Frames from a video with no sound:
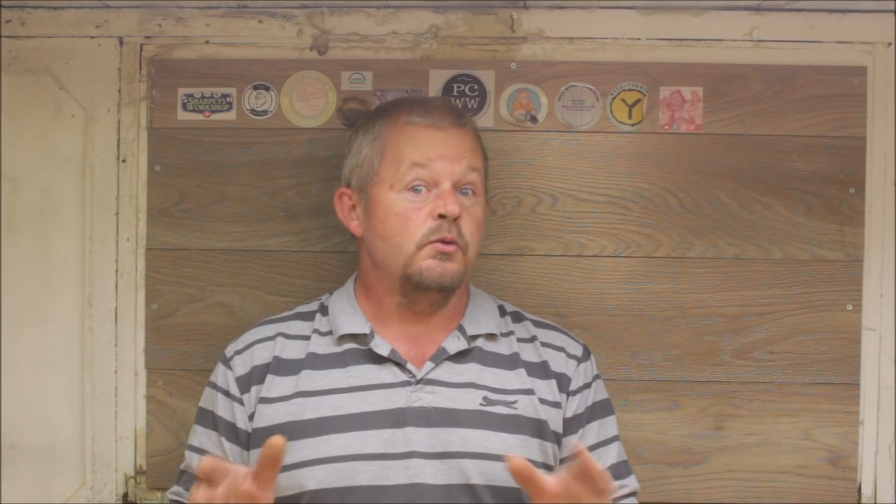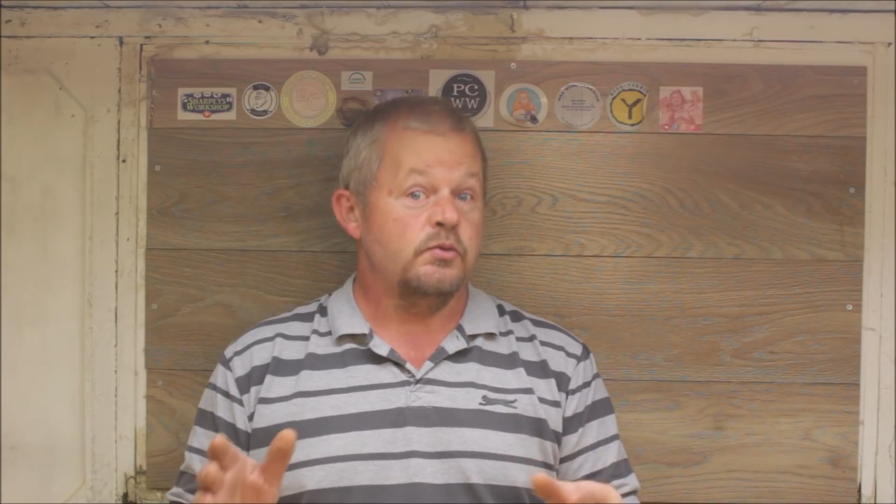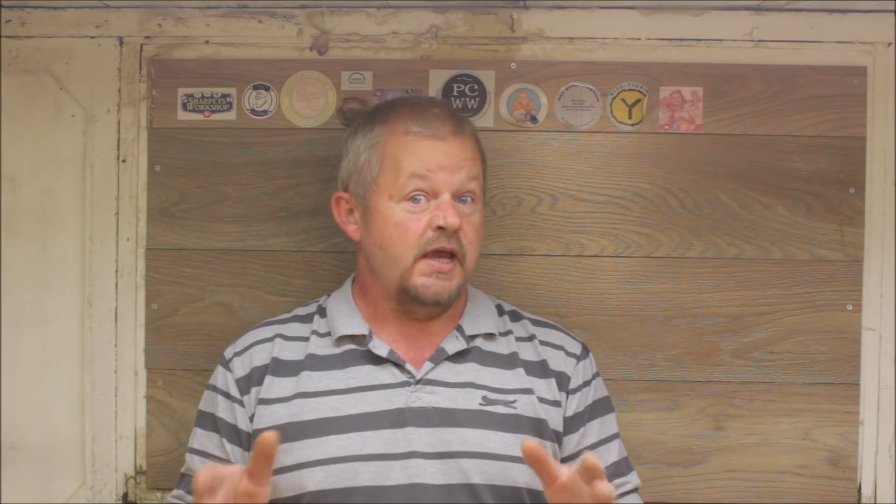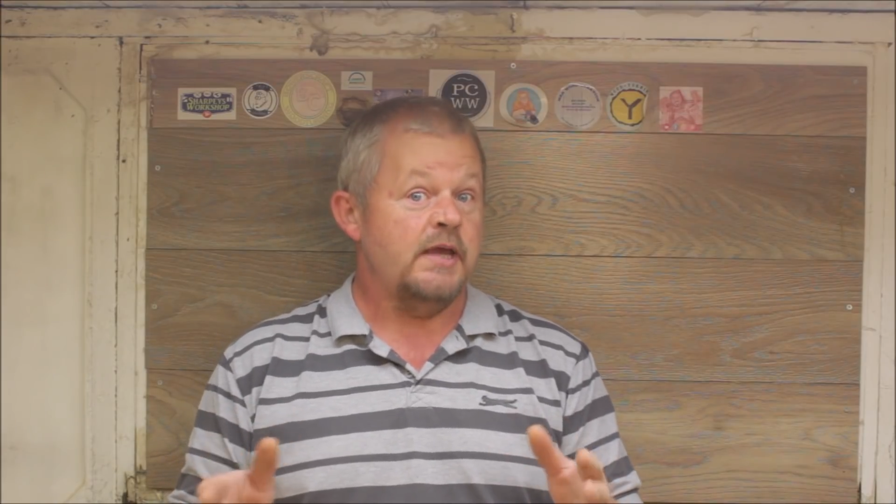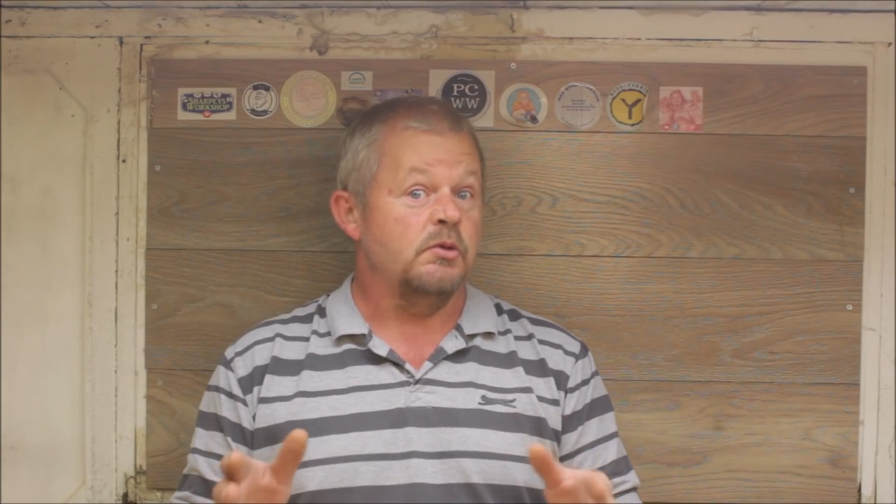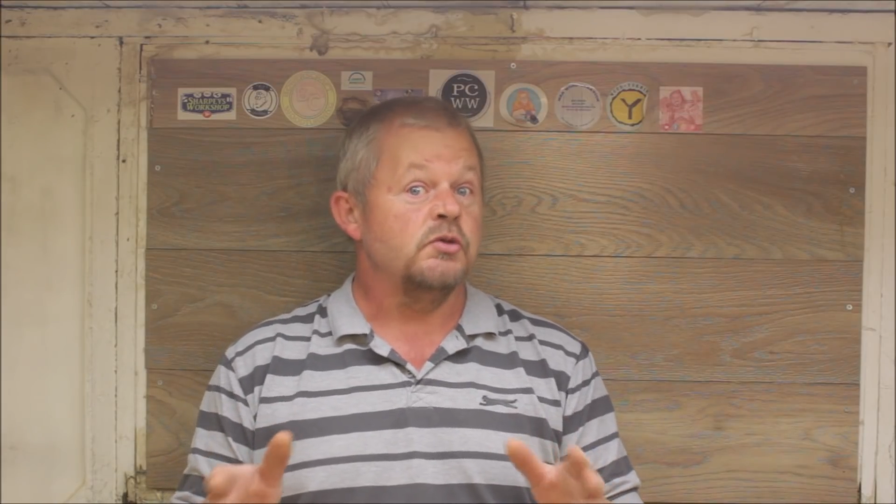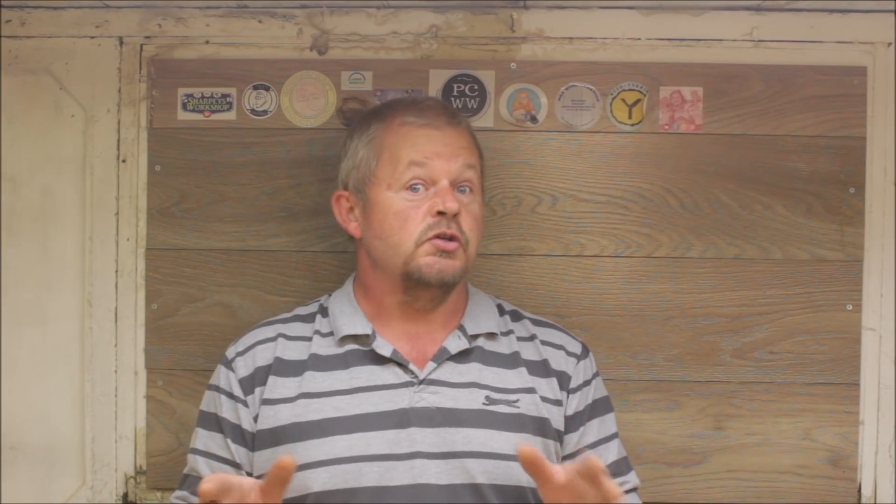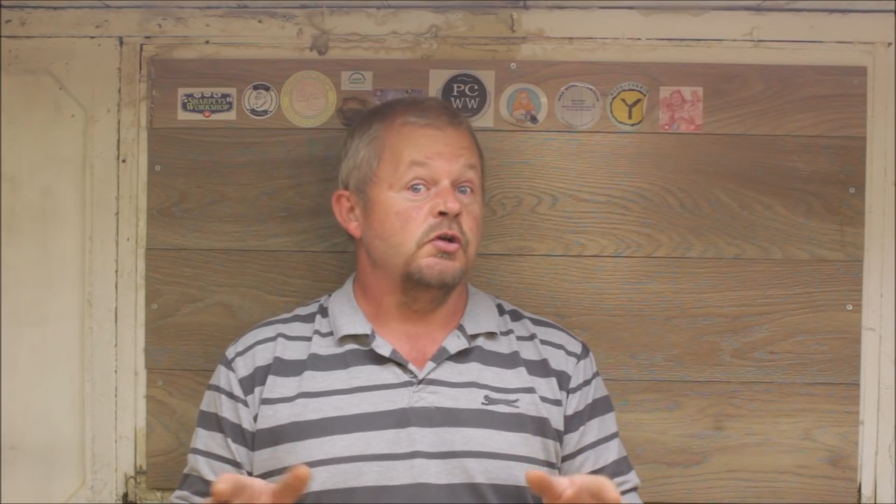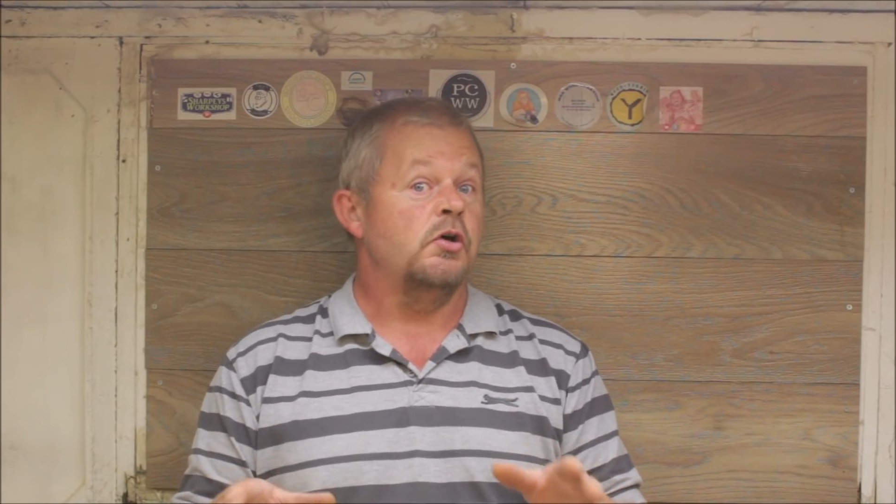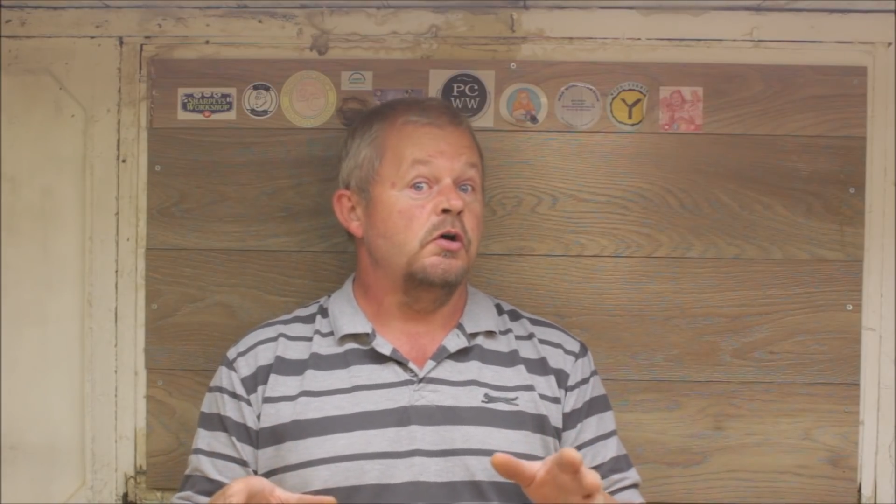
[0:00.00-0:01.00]
new table
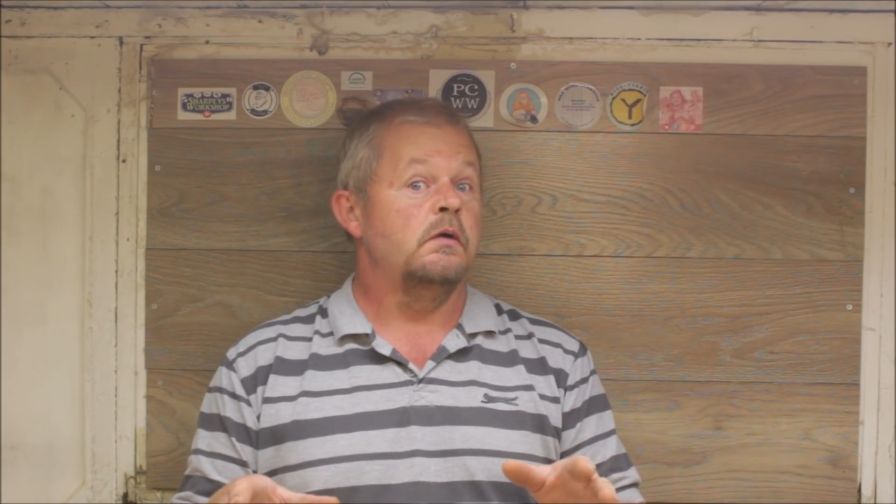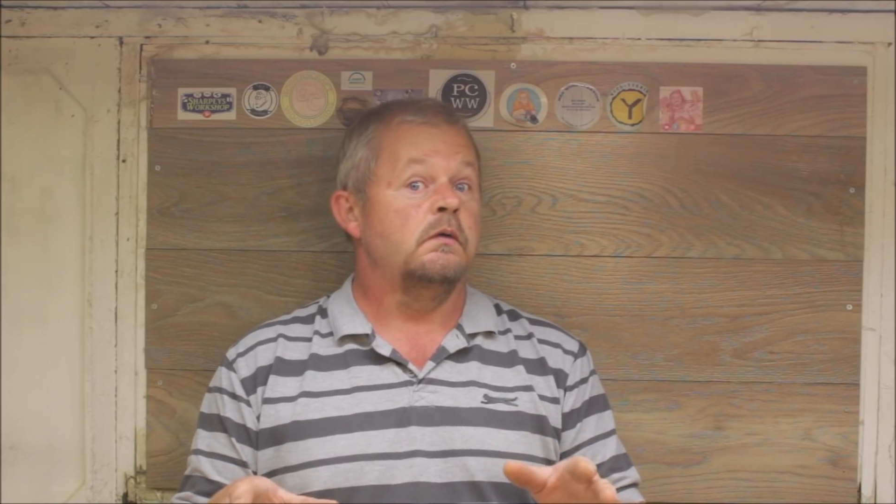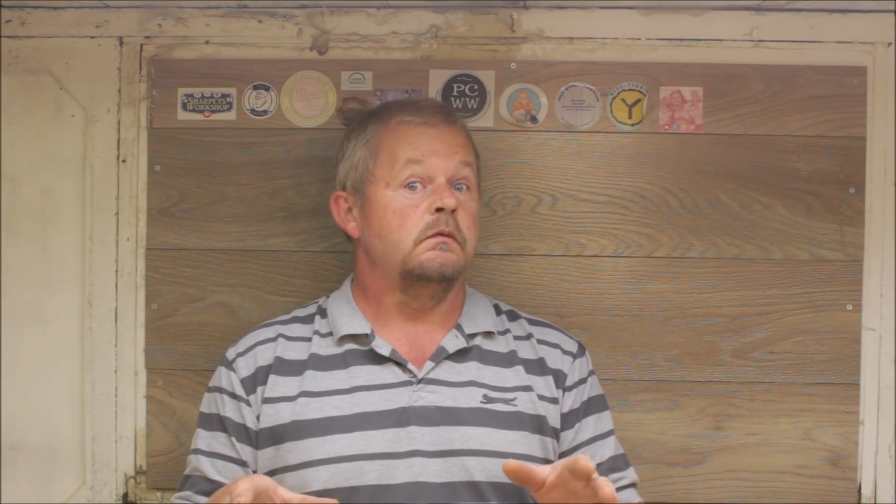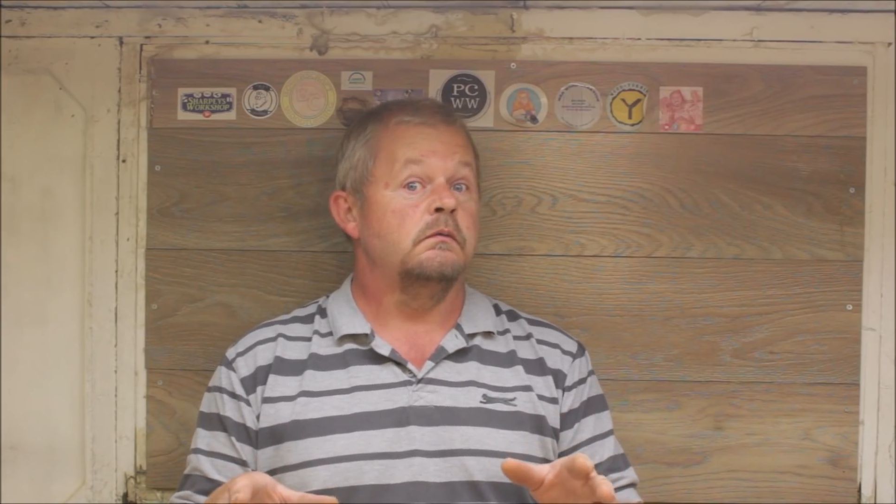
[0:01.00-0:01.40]
saw